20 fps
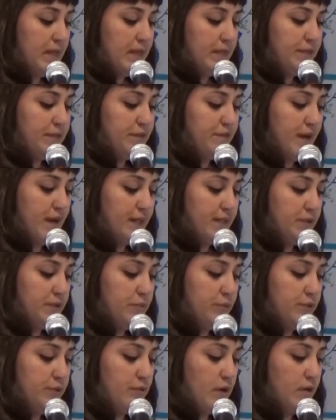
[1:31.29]
The fact that
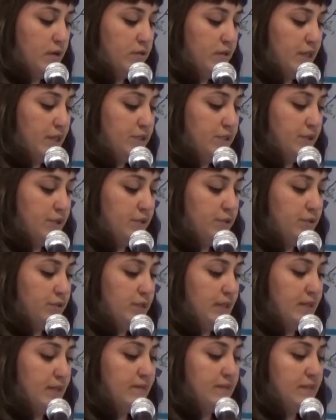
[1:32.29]
we draw attention to
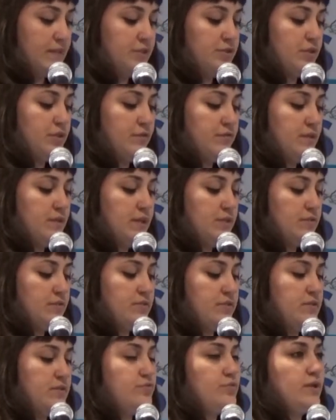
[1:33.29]
the extension of NATO's
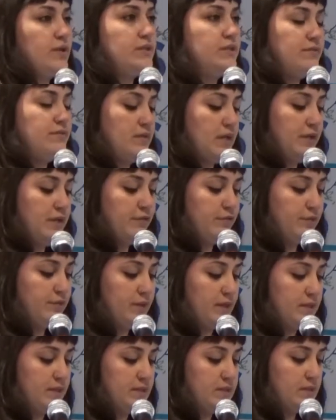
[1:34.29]
destructive
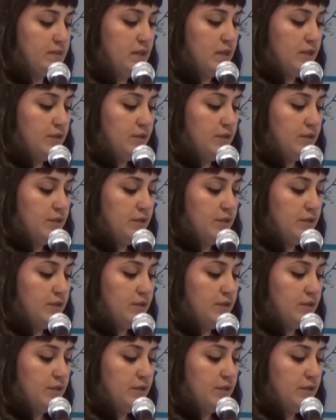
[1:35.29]
influence